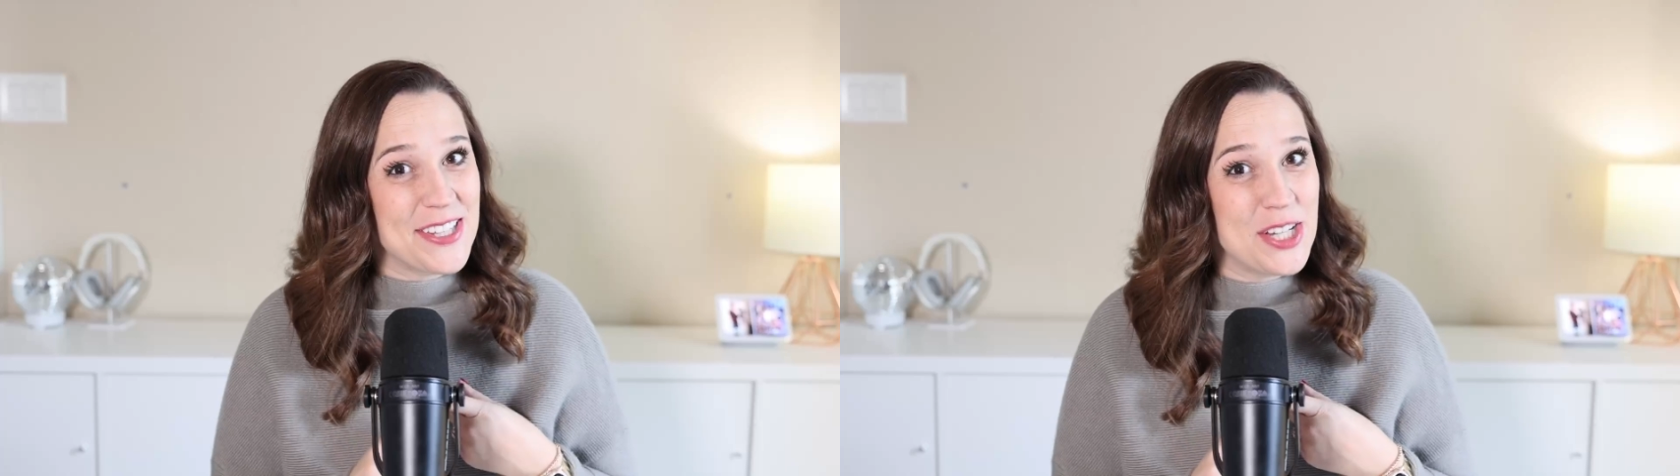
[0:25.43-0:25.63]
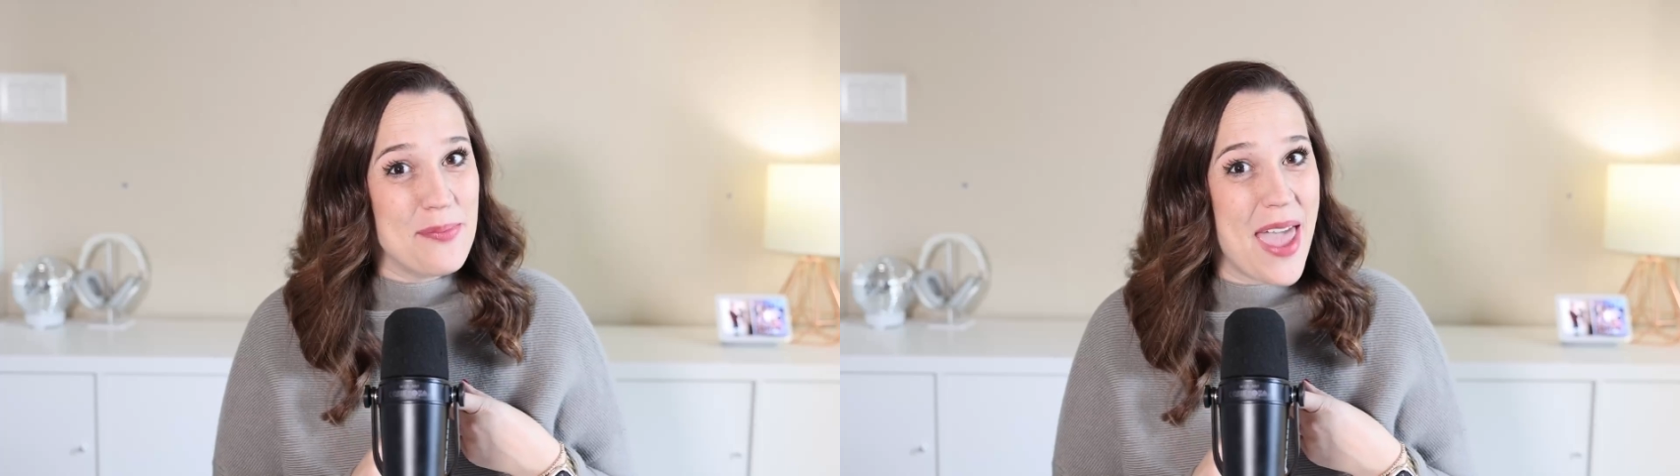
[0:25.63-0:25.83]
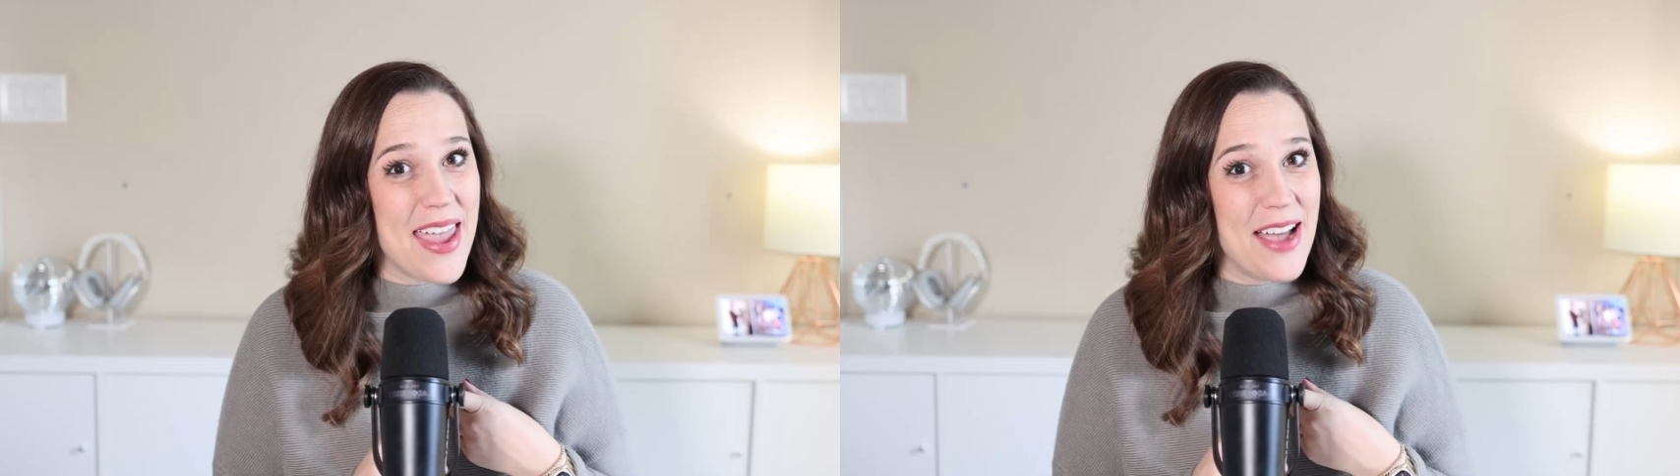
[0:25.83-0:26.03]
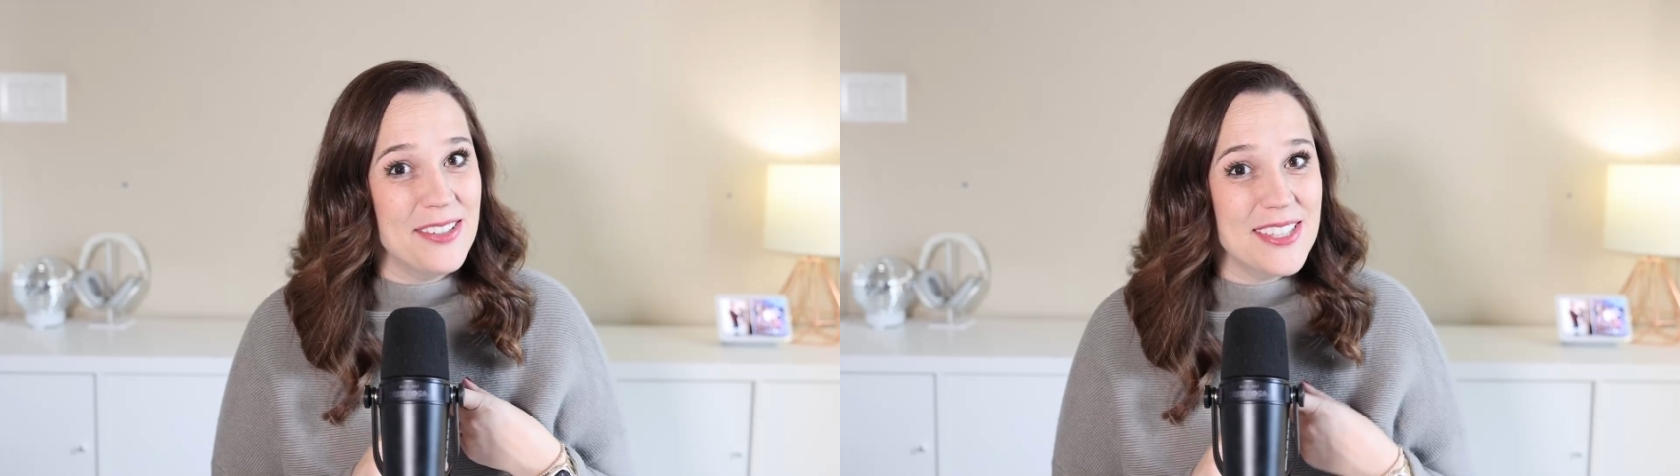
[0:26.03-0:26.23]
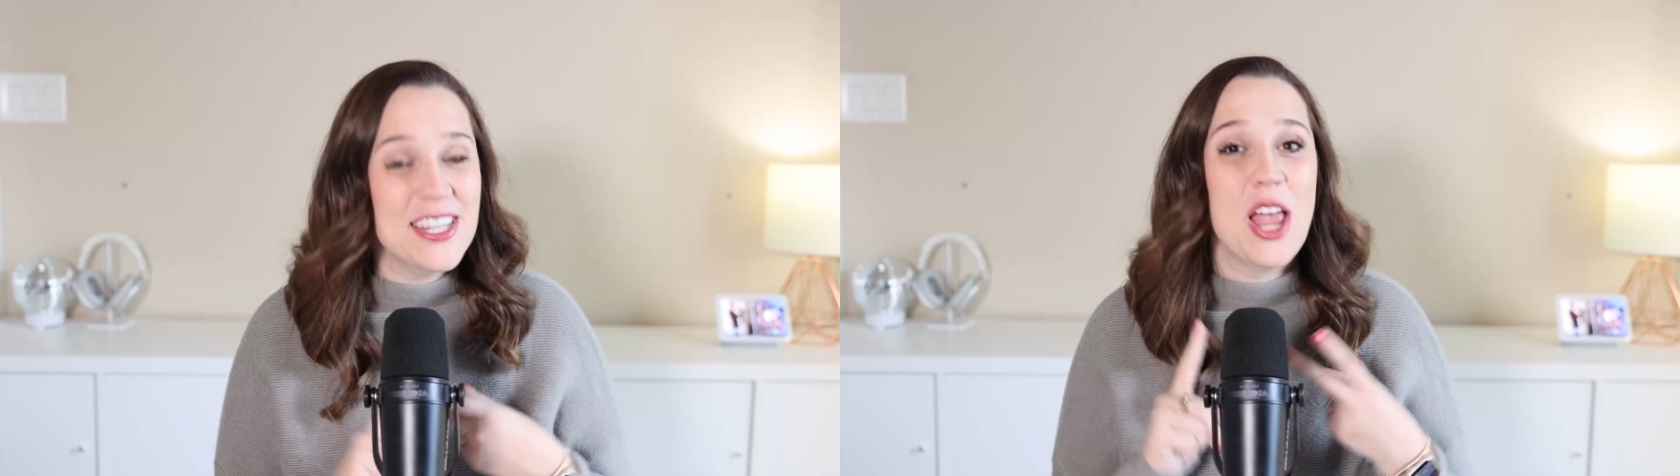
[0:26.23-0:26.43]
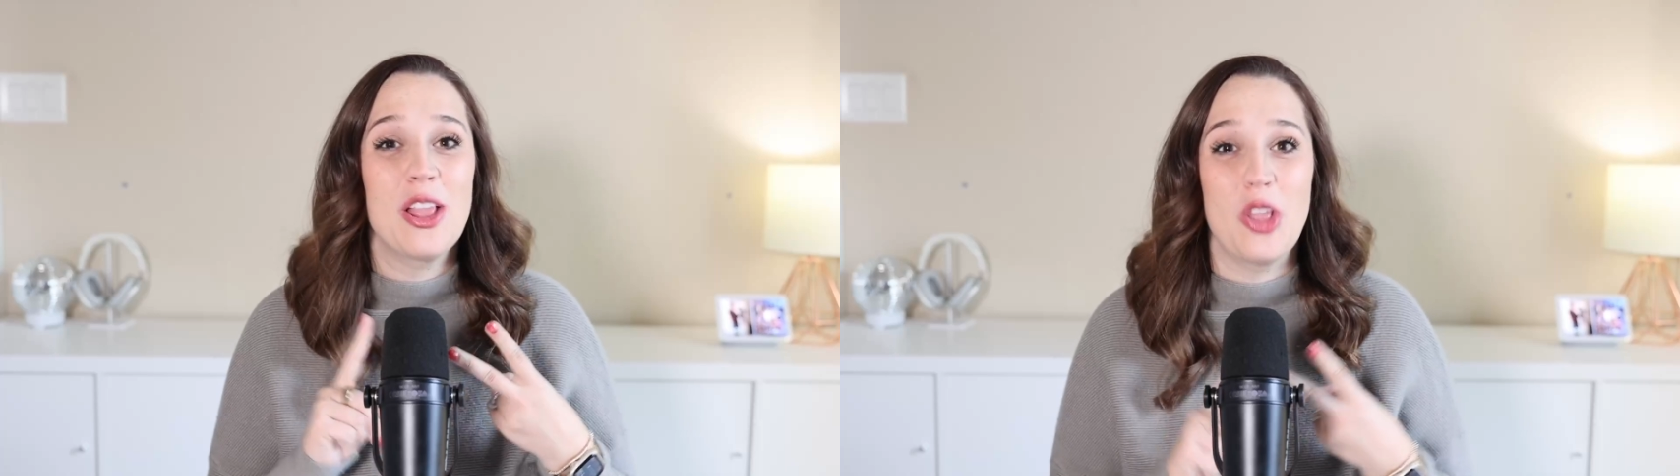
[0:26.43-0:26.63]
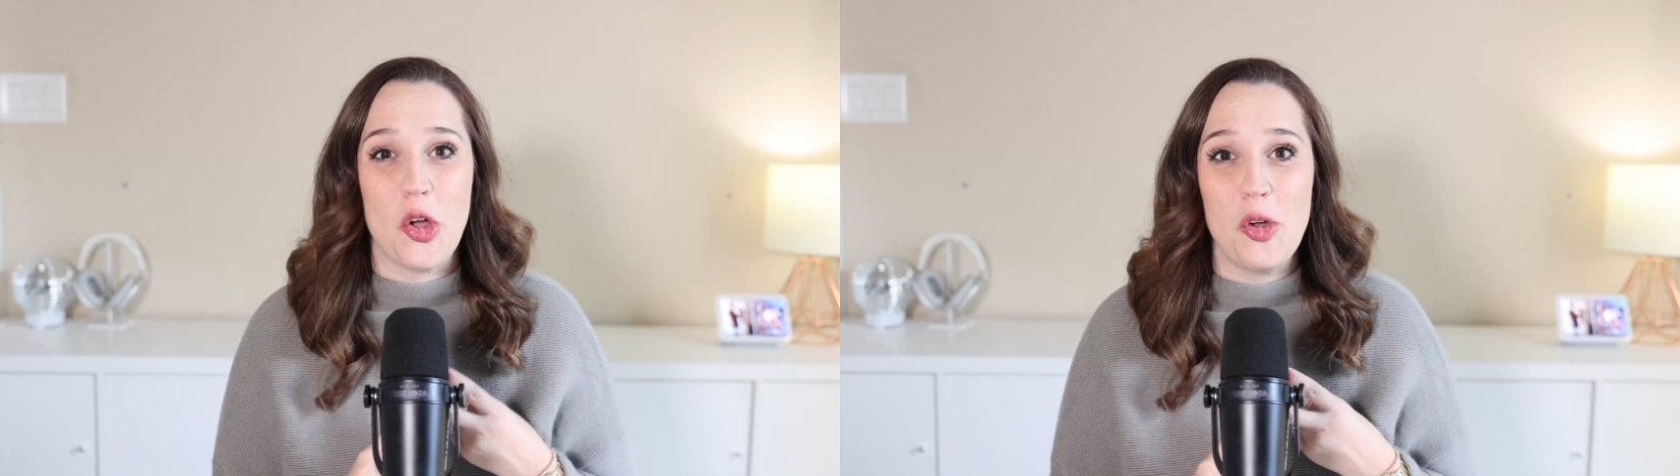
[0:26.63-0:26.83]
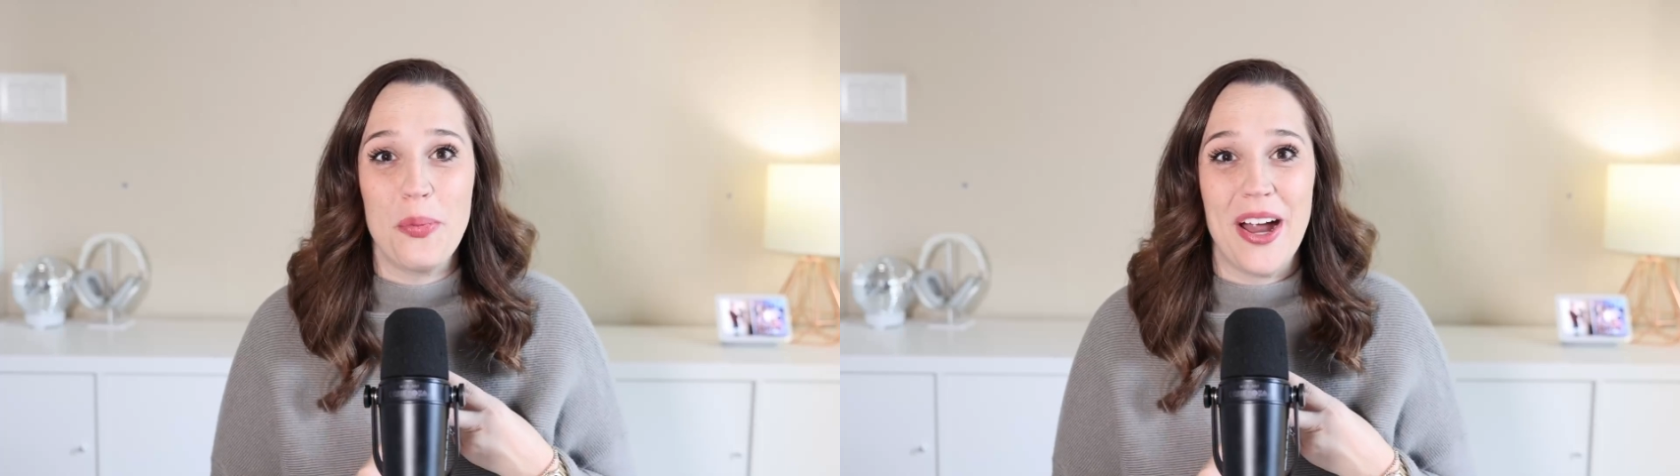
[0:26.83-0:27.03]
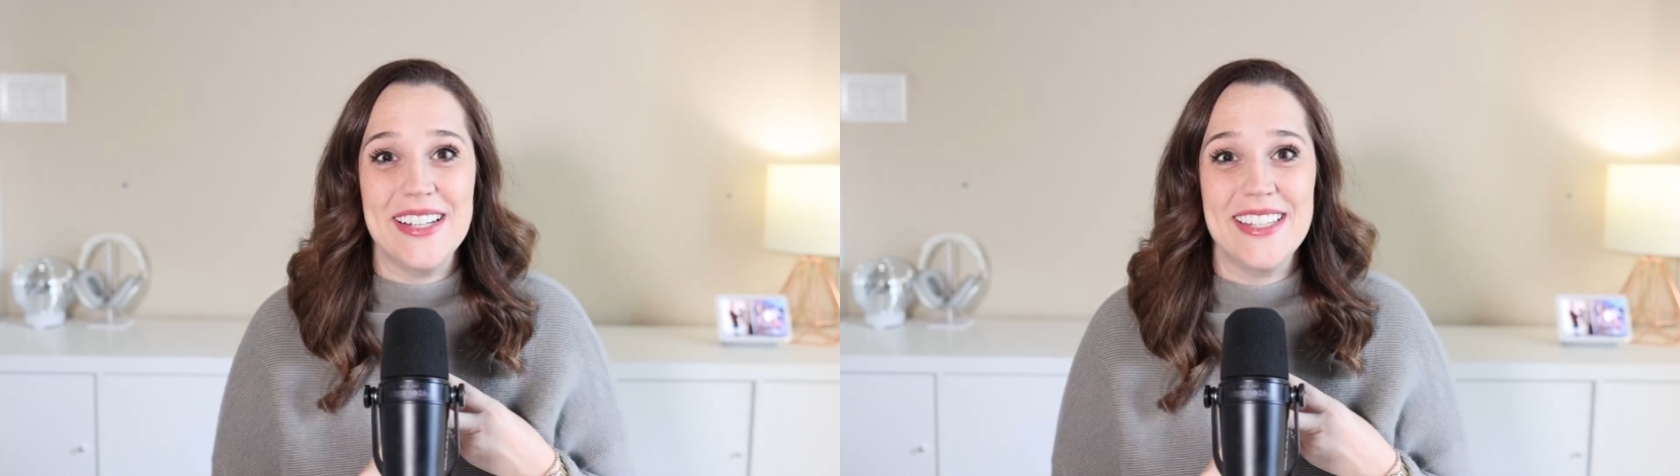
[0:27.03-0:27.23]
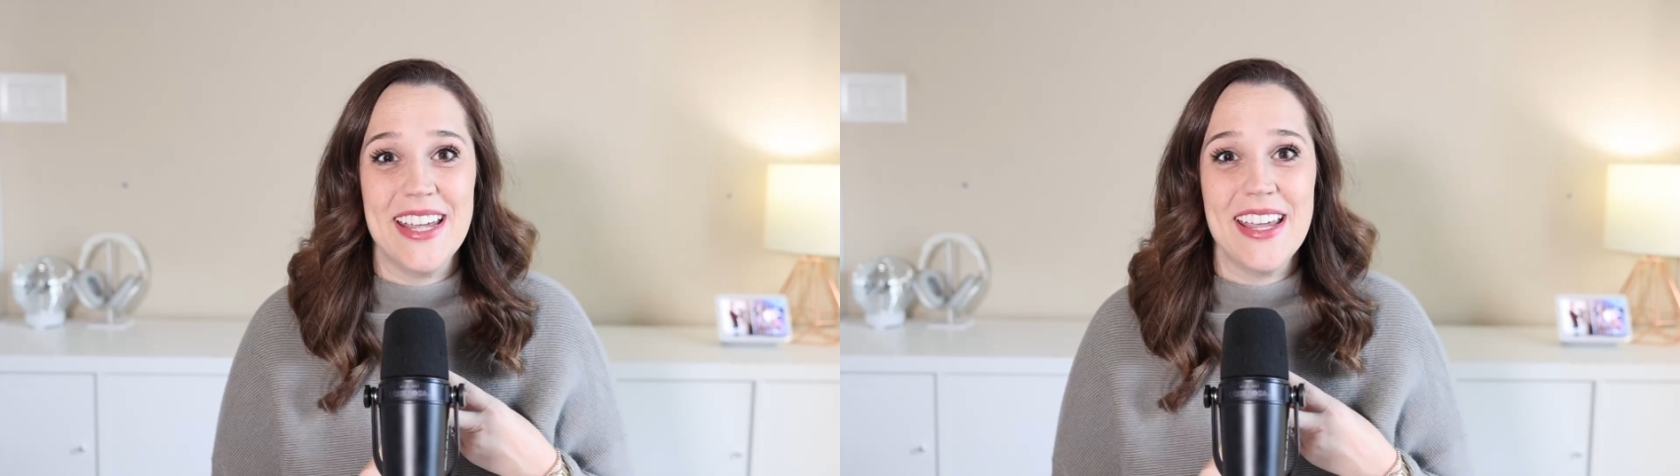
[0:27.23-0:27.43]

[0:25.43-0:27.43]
payouts, local pricing,